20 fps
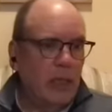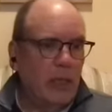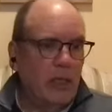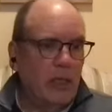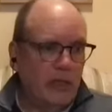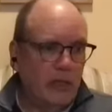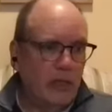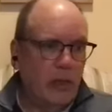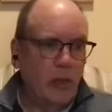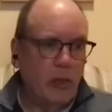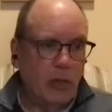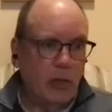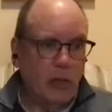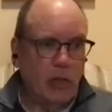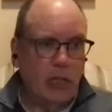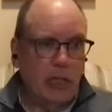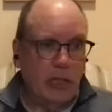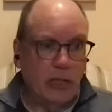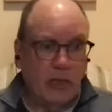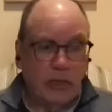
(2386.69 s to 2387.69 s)
so you
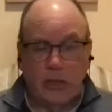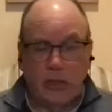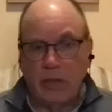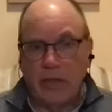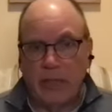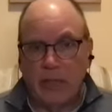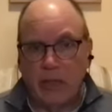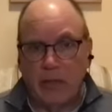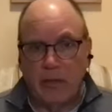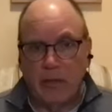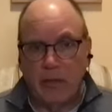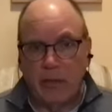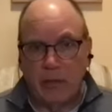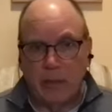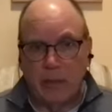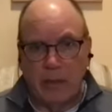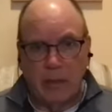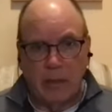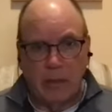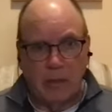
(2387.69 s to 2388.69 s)
need to turn it over
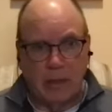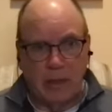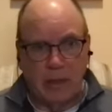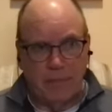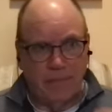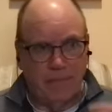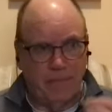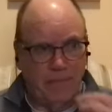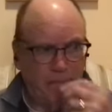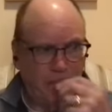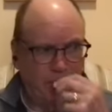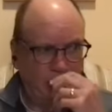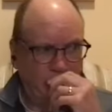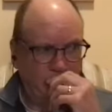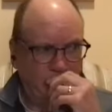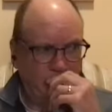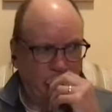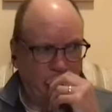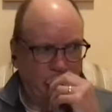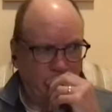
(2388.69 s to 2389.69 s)
well
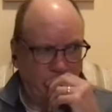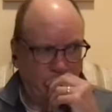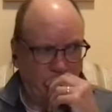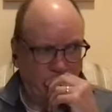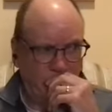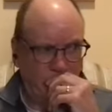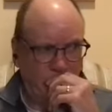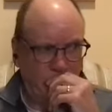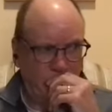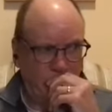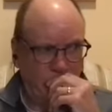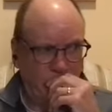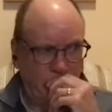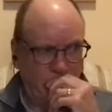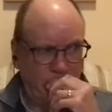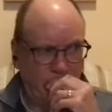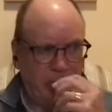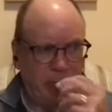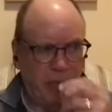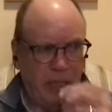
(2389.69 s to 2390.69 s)

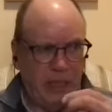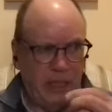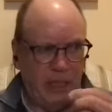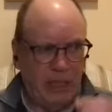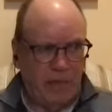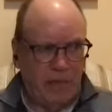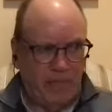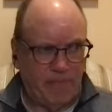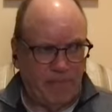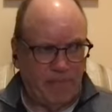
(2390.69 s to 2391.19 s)
to me,